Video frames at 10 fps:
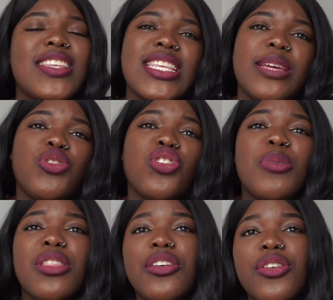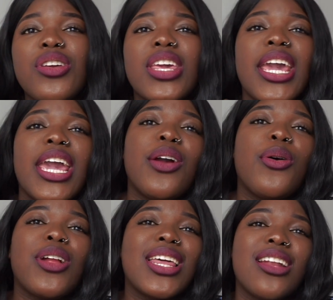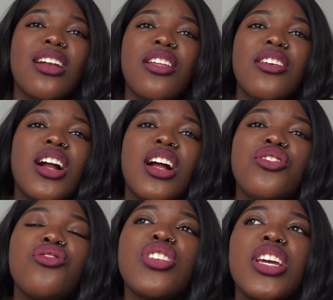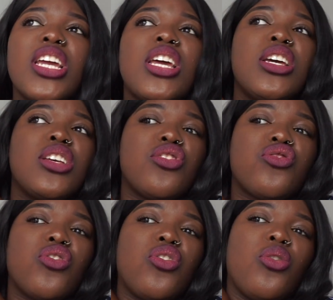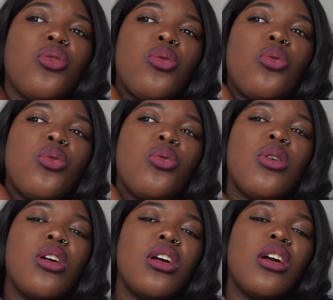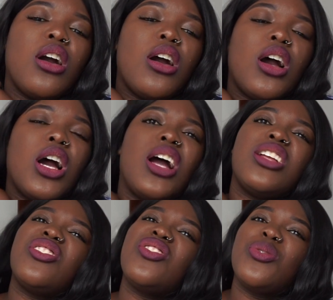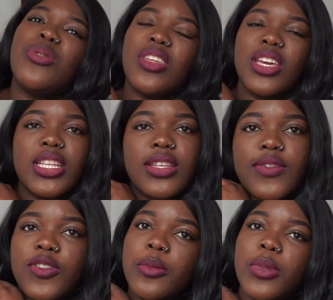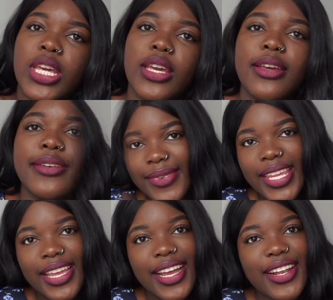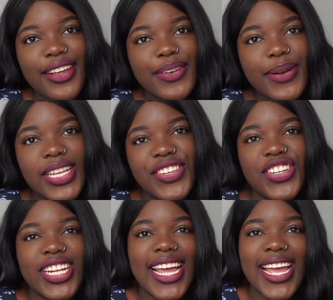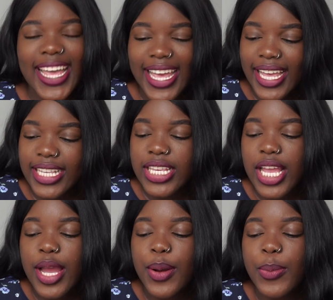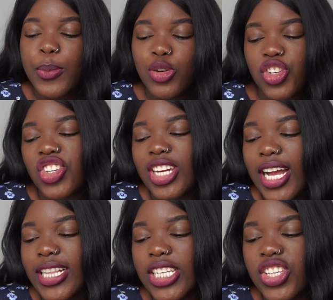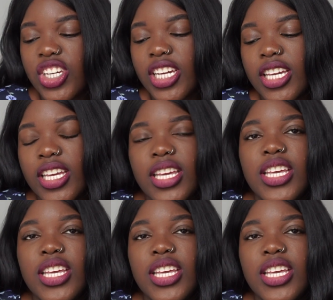the same job in the UK or like in another country so I just don't think it's for me another question is most challenging